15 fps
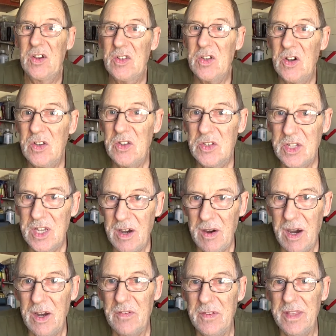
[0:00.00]
I used to go
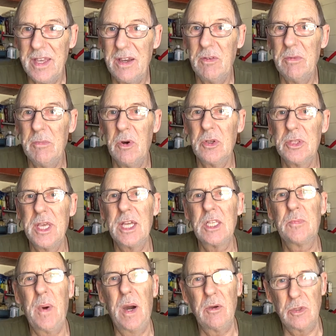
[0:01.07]
over there with my dad's
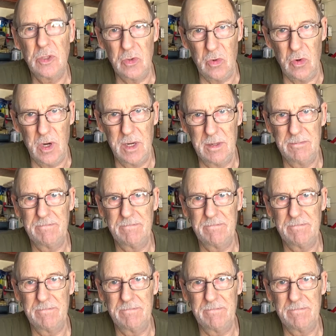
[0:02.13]
bow saw,